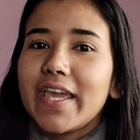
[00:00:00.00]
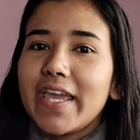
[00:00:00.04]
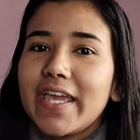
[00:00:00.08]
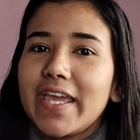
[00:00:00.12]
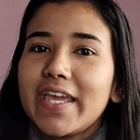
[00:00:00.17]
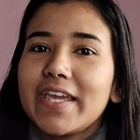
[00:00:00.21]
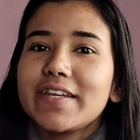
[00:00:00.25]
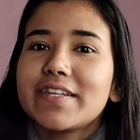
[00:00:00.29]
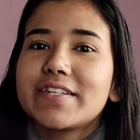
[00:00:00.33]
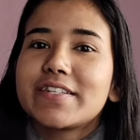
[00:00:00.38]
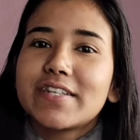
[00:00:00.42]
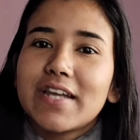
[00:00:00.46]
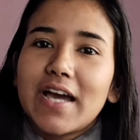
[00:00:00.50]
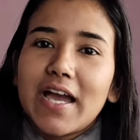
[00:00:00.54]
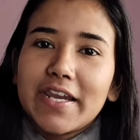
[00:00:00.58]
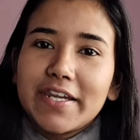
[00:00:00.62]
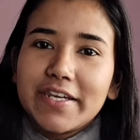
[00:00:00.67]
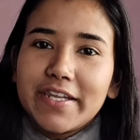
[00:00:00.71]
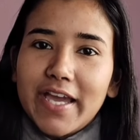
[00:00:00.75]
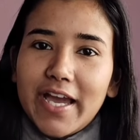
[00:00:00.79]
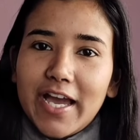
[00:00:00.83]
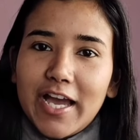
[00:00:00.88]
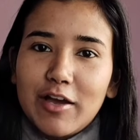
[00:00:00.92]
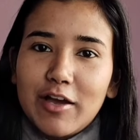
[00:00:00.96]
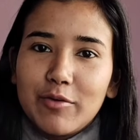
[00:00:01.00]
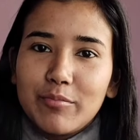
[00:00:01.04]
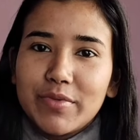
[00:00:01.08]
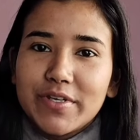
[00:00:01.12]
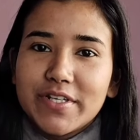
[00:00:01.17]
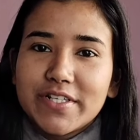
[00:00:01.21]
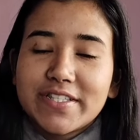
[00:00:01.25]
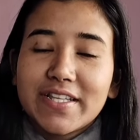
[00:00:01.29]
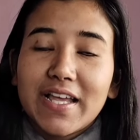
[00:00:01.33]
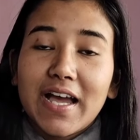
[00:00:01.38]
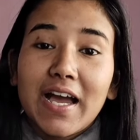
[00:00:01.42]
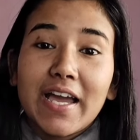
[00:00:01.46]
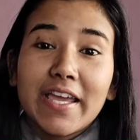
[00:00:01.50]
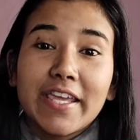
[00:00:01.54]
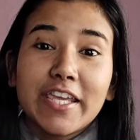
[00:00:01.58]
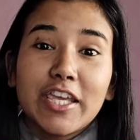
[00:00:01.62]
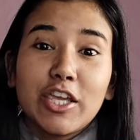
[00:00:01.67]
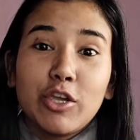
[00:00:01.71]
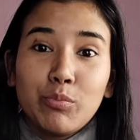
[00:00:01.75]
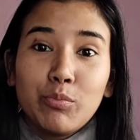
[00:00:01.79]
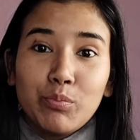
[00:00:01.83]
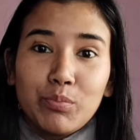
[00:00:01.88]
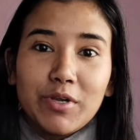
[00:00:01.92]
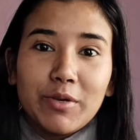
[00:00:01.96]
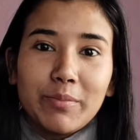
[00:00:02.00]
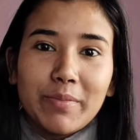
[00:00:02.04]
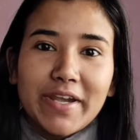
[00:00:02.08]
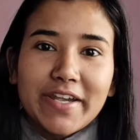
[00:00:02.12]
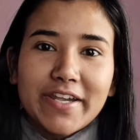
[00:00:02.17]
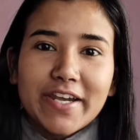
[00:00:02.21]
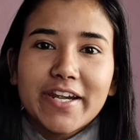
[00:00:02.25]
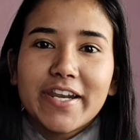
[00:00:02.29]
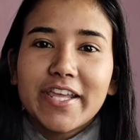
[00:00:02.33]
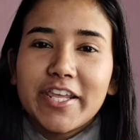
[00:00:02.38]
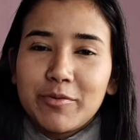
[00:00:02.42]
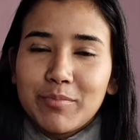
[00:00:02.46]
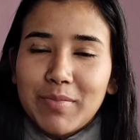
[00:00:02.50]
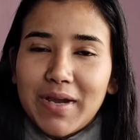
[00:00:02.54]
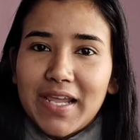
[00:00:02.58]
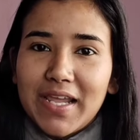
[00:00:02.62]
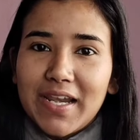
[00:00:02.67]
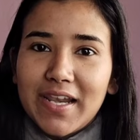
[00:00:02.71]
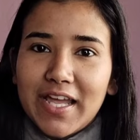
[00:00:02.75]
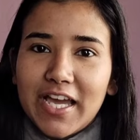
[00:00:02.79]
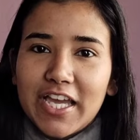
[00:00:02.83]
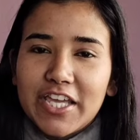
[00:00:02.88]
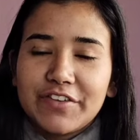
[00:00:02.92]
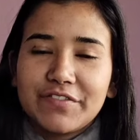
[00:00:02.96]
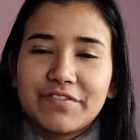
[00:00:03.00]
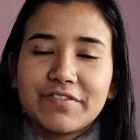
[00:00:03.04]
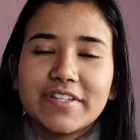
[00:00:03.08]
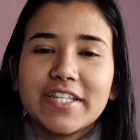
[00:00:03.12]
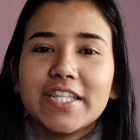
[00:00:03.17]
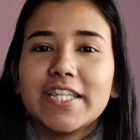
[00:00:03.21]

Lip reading: 8 tiny habits I implemented in my life